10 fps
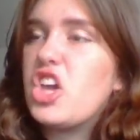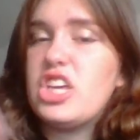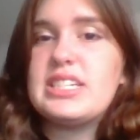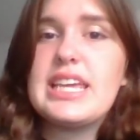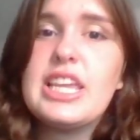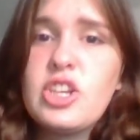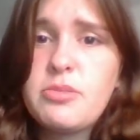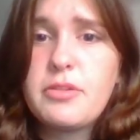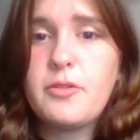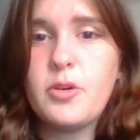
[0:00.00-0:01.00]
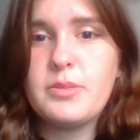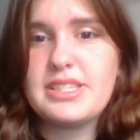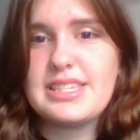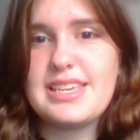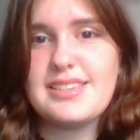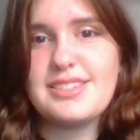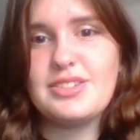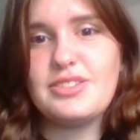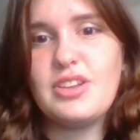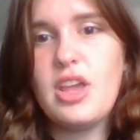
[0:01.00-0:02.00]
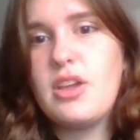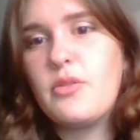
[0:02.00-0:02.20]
continued performances and